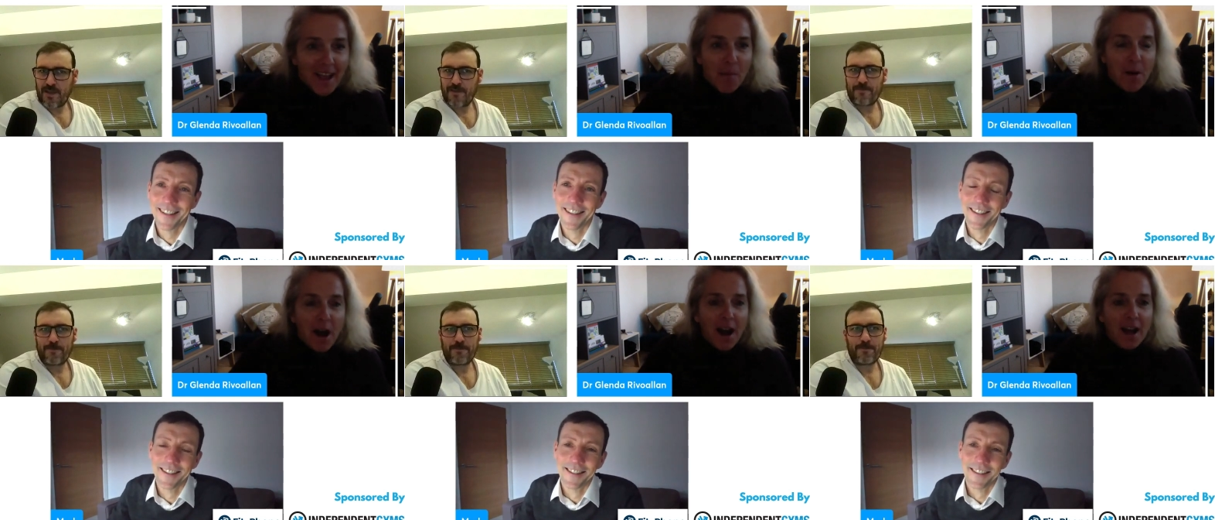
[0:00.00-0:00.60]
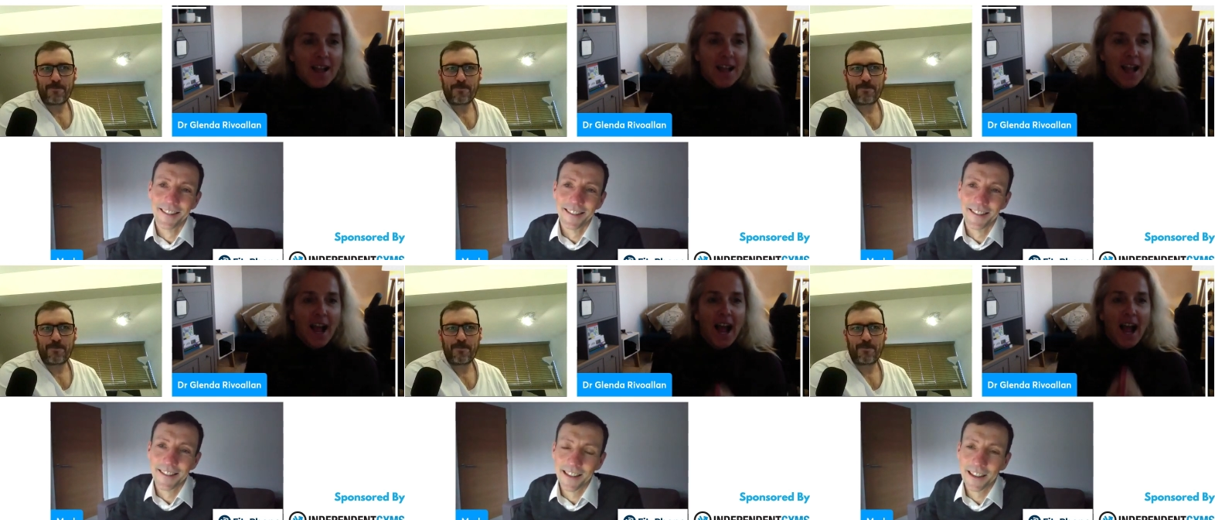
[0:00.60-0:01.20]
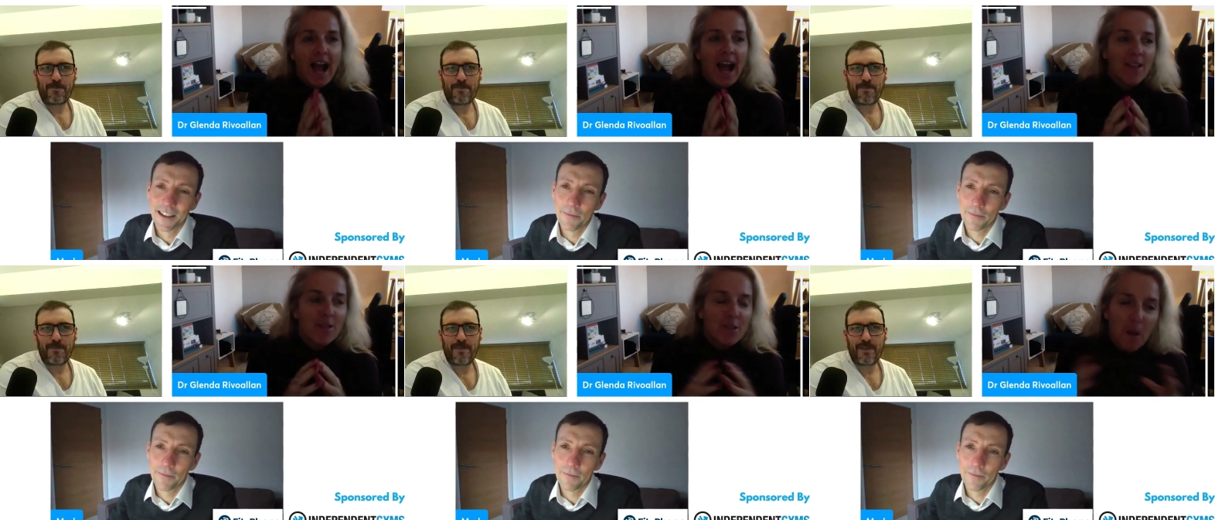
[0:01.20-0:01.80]
Speaker 1: but
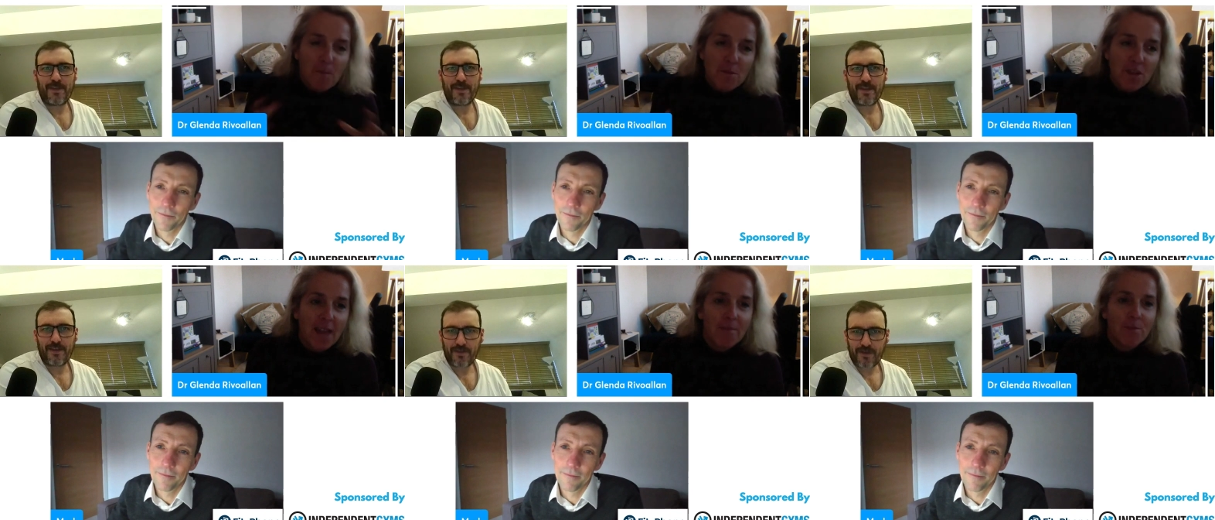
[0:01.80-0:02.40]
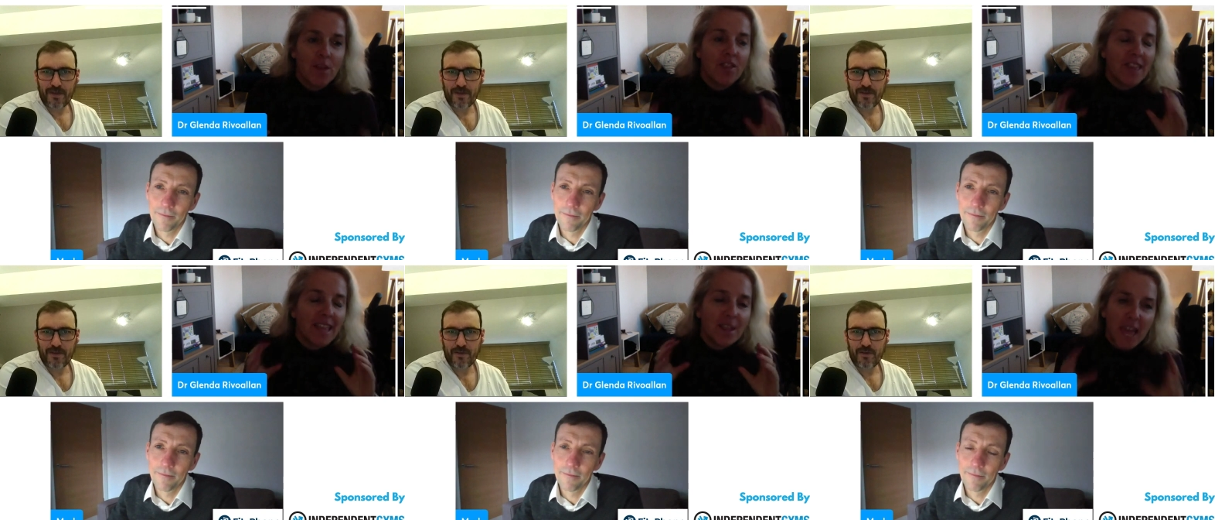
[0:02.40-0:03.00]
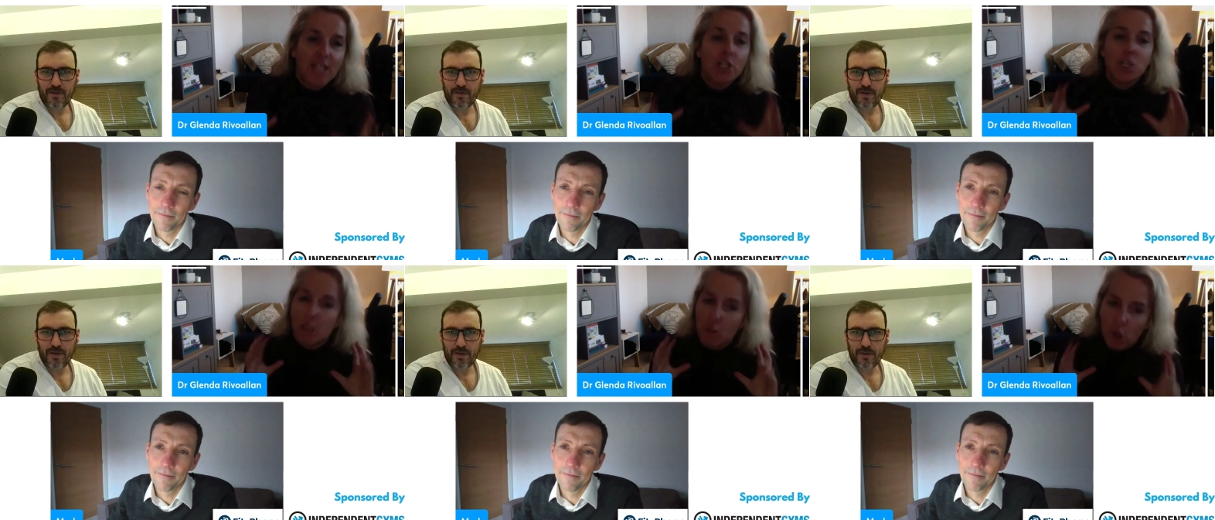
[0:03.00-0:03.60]
sometimes the intention
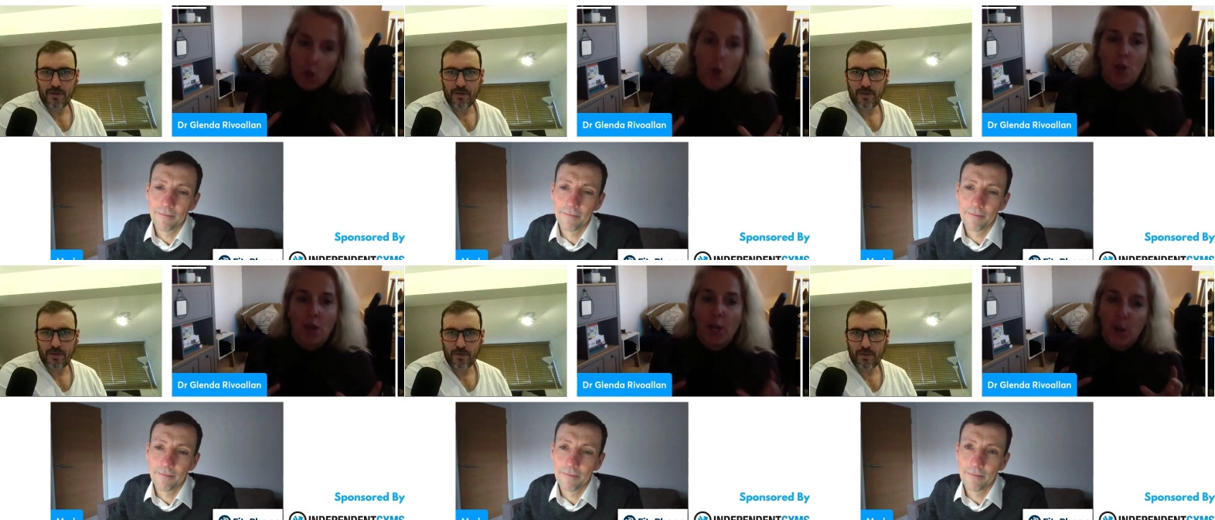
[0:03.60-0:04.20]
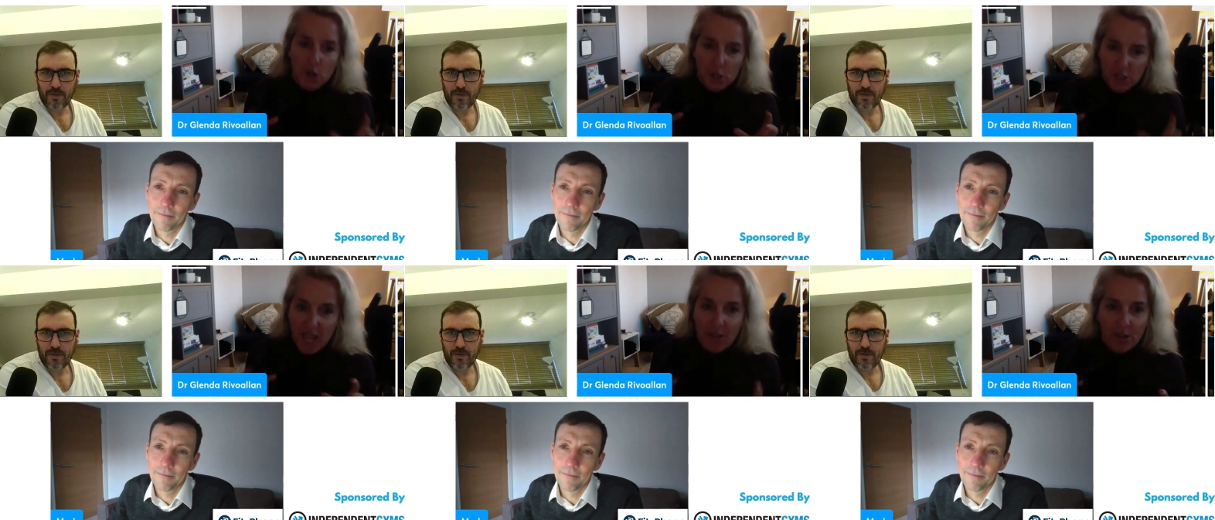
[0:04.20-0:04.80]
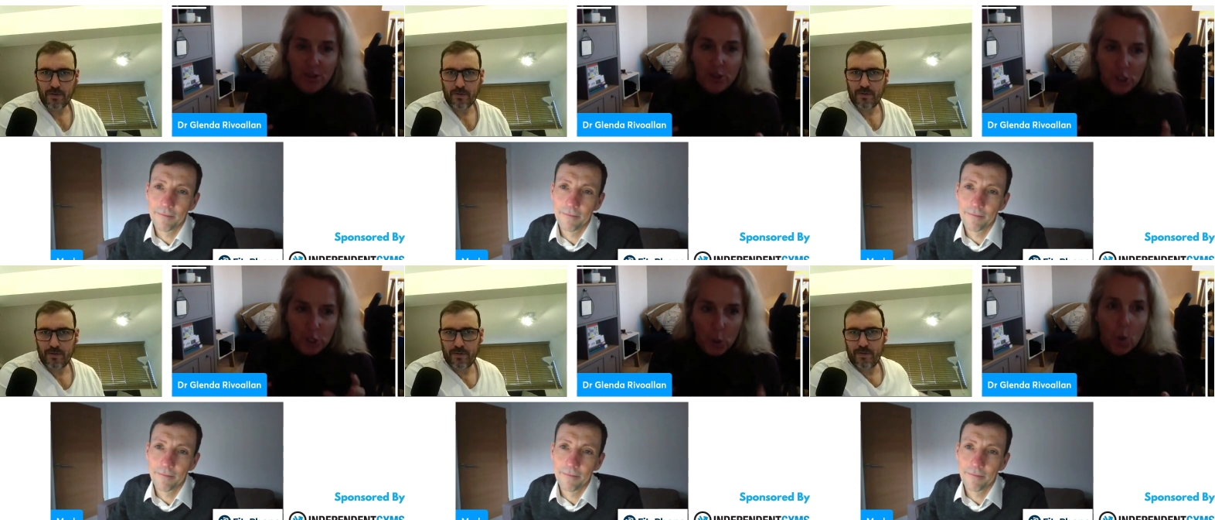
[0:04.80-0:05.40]
is good in our sector to
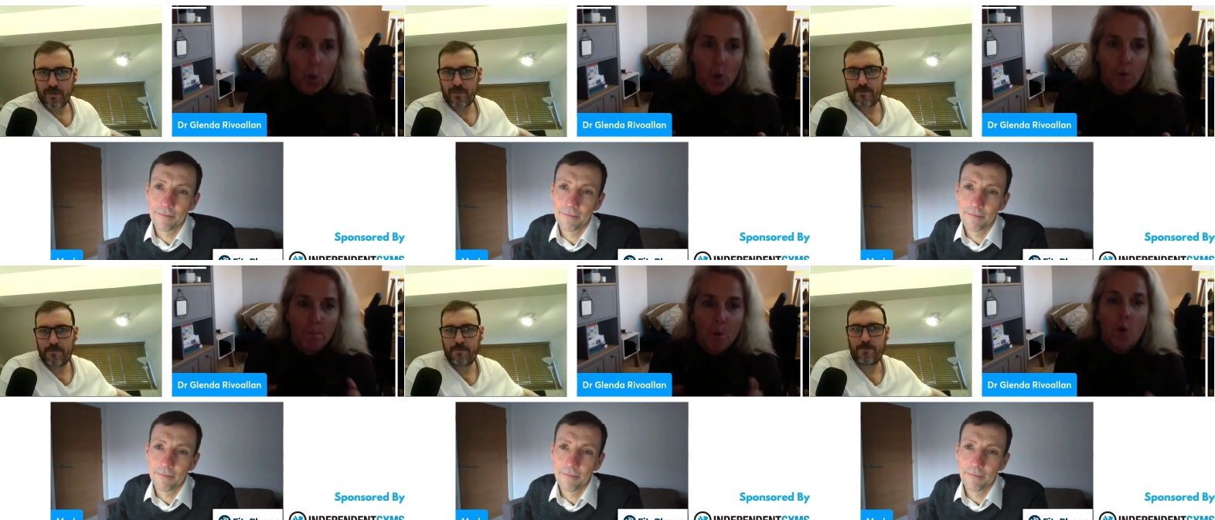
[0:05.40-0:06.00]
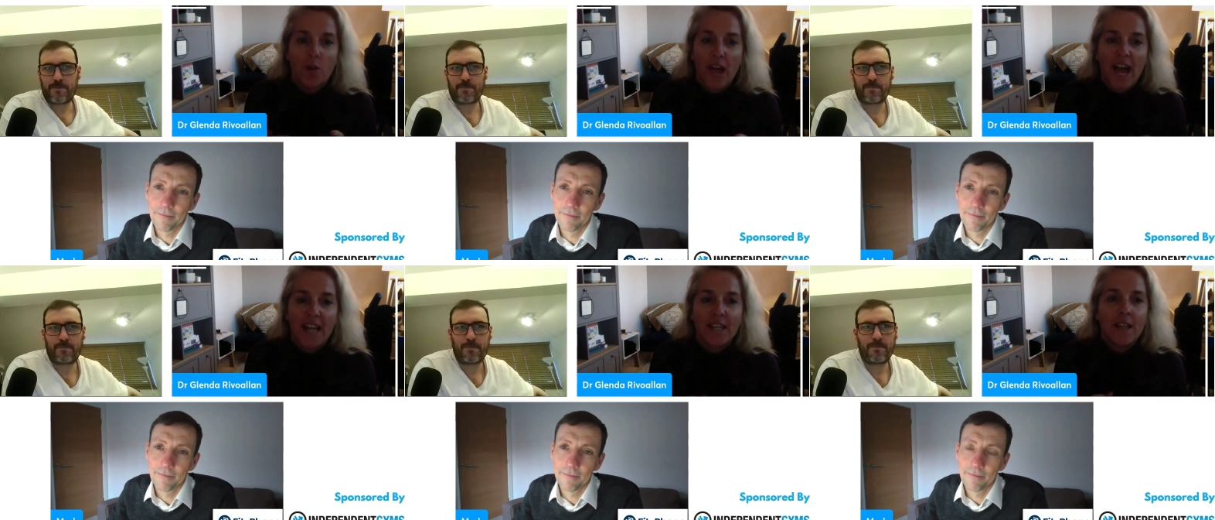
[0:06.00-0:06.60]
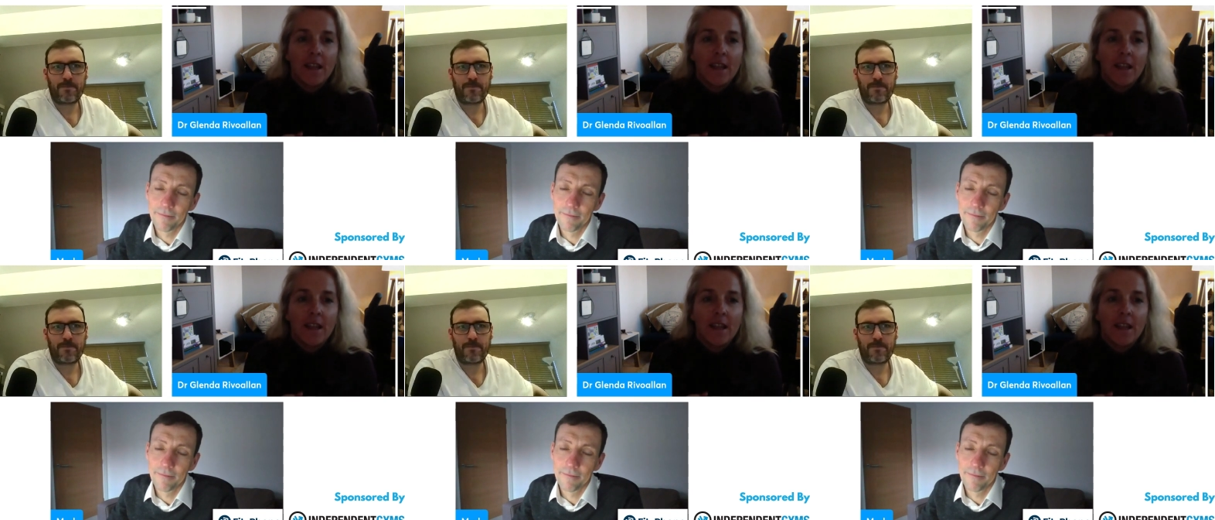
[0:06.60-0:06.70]
do more than